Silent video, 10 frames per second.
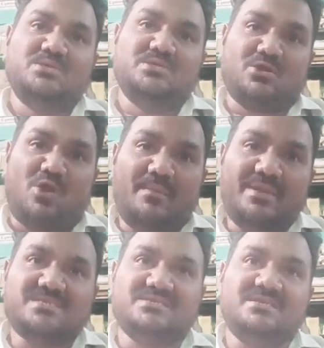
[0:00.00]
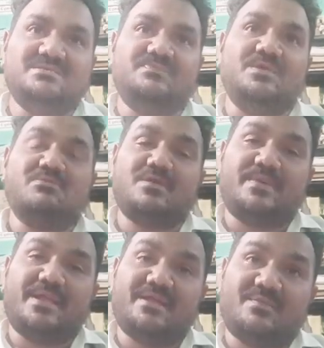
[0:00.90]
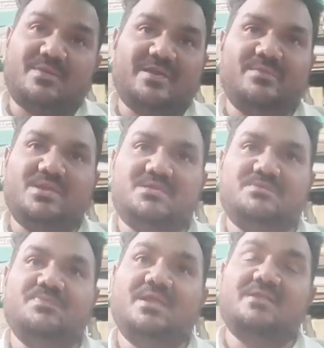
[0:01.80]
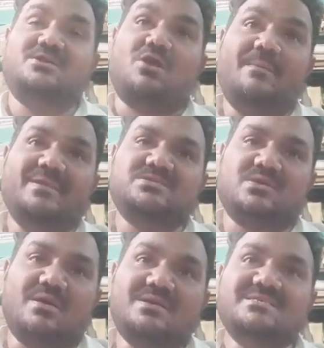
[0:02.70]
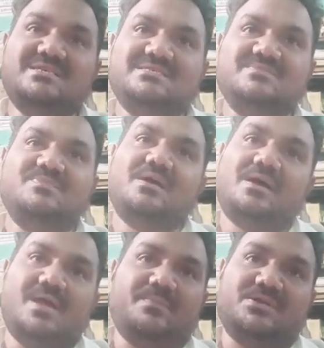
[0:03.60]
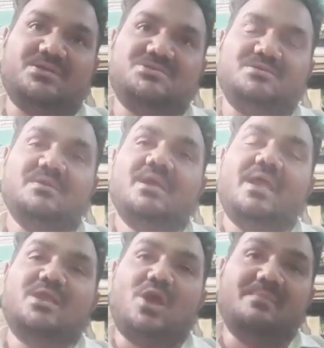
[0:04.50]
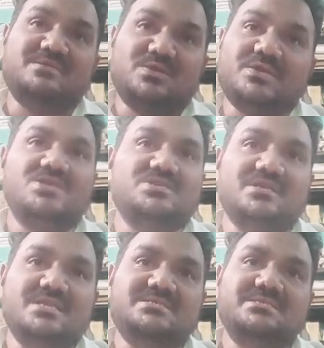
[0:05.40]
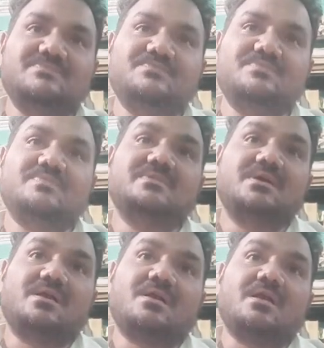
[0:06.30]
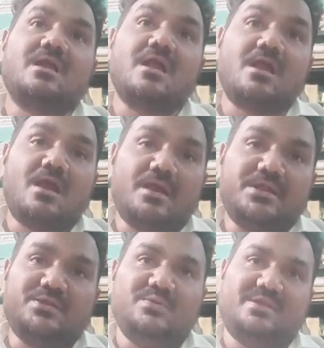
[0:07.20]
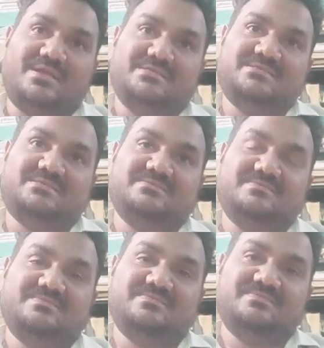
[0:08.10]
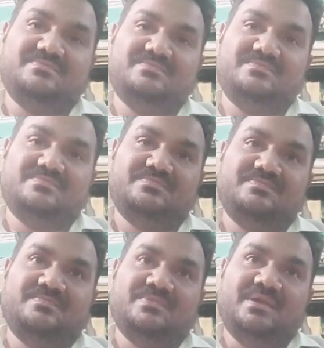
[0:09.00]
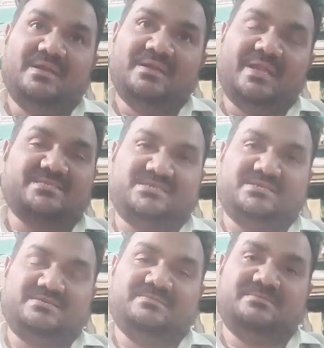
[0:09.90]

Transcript: So the commonest is intraparenchymal hemorrhage, and the commonest cause is hypertension, and the commonest location is cardiac nucleus. Next,